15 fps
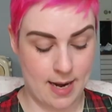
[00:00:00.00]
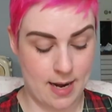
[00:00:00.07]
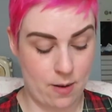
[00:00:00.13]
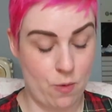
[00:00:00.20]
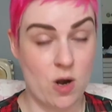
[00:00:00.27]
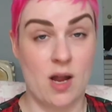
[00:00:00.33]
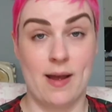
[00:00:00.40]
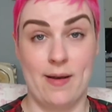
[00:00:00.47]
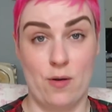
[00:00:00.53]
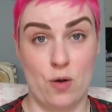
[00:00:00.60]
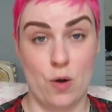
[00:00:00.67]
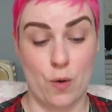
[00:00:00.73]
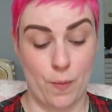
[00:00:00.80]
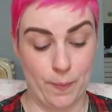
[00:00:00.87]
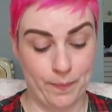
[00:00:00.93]
and I work out at
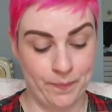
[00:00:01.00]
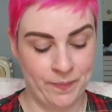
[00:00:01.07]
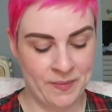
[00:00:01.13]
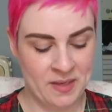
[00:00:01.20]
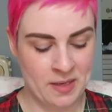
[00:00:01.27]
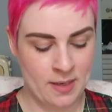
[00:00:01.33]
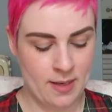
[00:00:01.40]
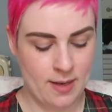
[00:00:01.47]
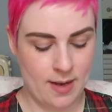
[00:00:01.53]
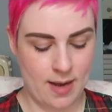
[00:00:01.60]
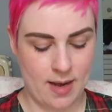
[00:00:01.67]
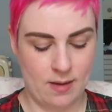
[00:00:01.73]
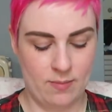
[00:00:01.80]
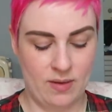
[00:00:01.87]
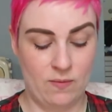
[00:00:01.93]
home,
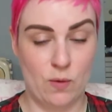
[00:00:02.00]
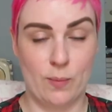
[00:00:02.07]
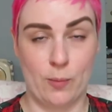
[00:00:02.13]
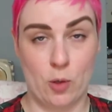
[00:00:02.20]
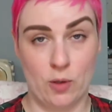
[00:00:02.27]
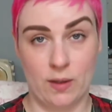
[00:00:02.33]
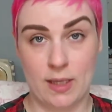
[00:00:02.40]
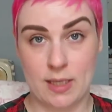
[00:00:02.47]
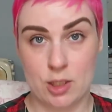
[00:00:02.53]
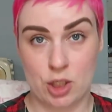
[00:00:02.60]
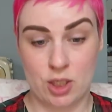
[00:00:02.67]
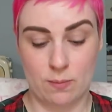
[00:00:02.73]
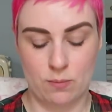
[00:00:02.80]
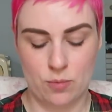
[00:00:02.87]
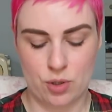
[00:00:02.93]
even though I'm calling these
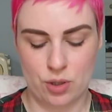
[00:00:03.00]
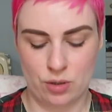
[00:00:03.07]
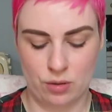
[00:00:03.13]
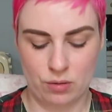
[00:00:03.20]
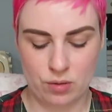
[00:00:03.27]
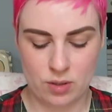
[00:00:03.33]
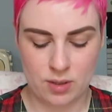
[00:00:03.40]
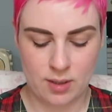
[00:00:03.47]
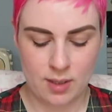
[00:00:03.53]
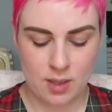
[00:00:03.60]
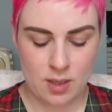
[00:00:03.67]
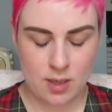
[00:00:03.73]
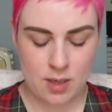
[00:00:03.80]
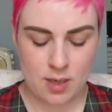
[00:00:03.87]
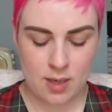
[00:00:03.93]
gym shoes.
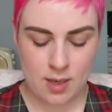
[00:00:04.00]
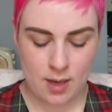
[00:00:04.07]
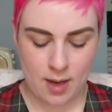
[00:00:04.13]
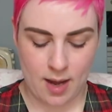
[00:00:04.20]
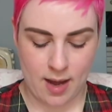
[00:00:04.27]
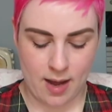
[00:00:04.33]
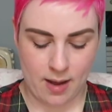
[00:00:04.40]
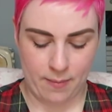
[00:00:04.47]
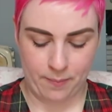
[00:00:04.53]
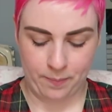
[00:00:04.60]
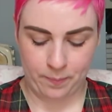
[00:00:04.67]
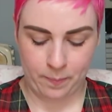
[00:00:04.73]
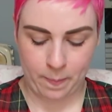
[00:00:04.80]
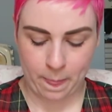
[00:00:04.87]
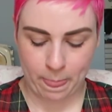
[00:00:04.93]

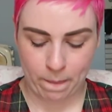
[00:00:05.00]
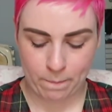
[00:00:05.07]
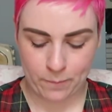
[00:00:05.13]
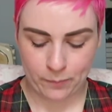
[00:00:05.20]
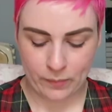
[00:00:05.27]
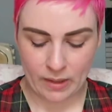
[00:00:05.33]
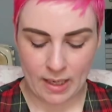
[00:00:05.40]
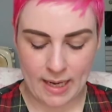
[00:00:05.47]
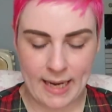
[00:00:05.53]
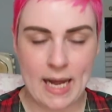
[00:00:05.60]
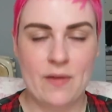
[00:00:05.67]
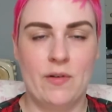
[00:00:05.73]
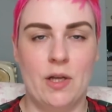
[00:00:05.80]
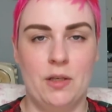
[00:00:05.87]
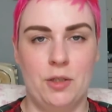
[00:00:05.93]
I
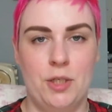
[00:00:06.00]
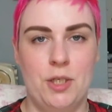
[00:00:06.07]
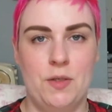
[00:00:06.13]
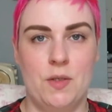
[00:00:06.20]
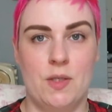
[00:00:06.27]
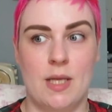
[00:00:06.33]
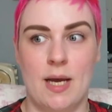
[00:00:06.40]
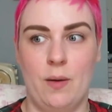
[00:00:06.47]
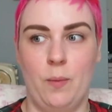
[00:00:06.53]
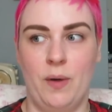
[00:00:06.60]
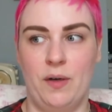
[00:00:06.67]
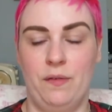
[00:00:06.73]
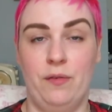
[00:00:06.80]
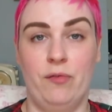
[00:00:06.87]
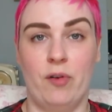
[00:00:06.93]
have other shoes that I
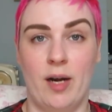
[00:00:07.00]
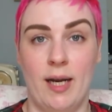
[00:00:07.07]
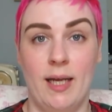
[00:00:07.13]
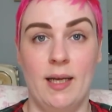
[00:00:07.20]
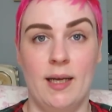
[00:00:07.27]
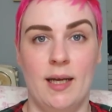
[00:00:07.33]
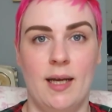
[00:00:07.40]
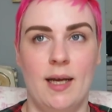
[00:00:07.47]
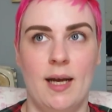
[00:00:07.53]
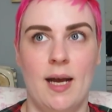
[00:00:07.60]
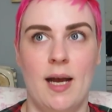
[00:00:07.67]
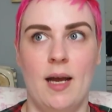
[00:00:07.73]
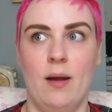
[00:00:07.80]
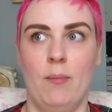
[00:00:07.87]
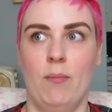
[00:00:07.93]
wear for running,
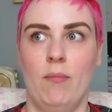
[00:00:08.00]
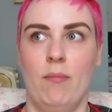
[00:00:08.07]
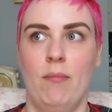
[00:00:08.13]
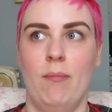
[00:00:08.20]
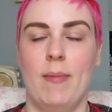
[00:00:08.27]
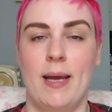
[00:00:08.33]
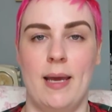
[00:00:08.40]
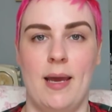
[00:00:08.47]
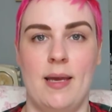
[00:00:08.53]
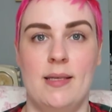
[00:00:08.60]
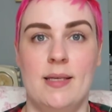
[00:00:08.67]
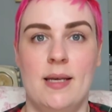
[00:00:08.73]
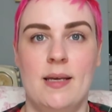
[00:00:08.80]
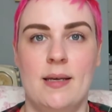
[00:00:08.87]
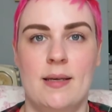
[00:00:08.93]
my
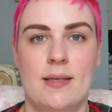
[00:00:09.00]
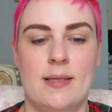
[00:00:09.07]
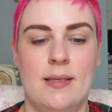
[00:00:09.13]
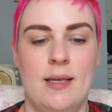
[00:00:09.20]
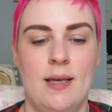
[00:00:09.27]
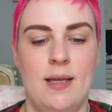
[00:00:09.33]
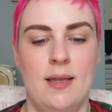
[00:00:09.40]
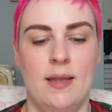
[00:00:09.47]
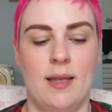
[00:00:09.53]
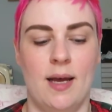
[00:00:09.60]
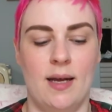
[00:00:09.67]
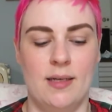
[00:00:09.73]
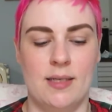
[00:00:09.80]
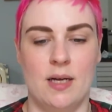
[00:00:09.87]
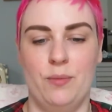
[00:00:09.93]
Asics,
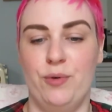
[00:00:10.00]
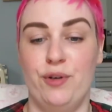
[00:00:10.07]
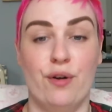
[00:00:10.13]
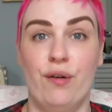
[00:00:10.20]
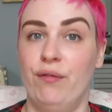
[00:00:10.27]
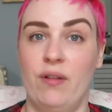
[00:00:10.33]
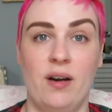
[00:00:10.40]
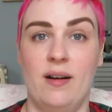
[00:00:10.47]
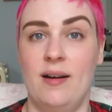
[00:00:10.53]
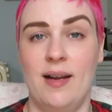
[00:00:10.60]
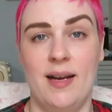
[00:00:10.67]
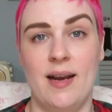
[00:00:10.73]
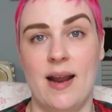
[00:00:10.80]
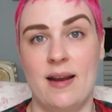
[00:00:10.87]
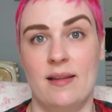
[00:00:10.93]
that I would not run
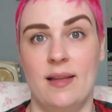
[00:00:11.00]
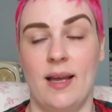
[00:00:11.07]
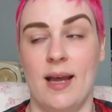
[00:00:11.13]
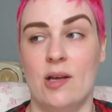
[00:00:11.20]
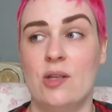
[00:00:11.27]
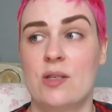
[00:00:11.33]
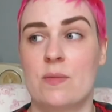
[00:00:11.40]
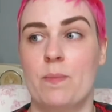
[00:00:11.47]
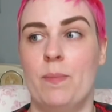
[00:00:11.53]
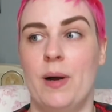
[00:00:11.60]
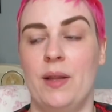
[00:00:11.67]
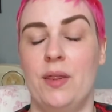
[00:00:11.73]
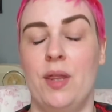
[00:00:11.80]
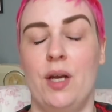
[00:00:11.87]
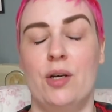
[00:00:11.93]
in anything else,
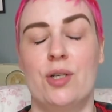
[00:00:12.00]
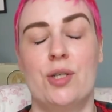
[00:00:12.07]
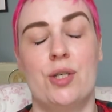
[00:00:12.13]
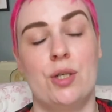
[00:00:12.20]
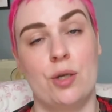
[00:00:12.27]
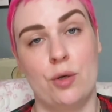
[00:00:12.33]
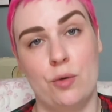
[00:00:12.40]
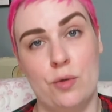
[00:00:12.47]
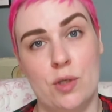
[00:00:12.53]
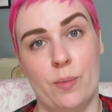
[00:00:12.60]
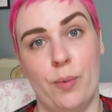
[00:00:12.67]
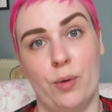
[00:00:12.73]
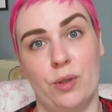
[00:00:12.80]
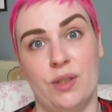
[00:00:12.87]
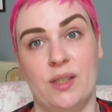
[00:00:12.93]
but they're too
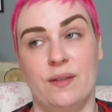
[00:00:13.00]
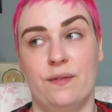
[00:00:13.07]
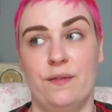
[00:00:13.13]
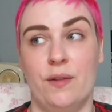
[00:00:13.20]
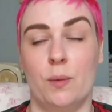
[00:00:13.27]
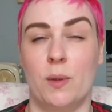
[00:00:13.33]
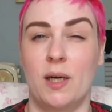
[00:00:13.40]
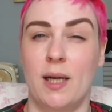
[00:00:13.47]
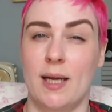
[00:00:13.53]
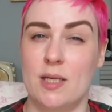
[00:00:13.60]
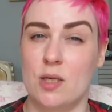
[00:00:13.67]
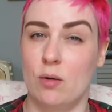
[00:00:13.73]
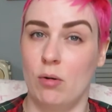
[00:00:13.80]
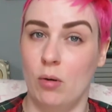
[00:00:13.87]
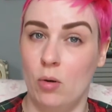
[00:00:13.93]
supportive of the work I
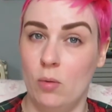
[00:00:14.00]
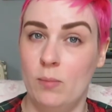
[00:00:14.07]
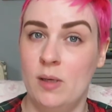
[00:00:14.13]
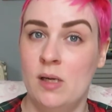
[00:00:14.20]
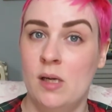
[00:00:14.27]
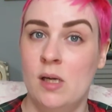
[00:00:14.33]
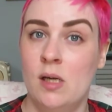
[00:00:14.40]
do at home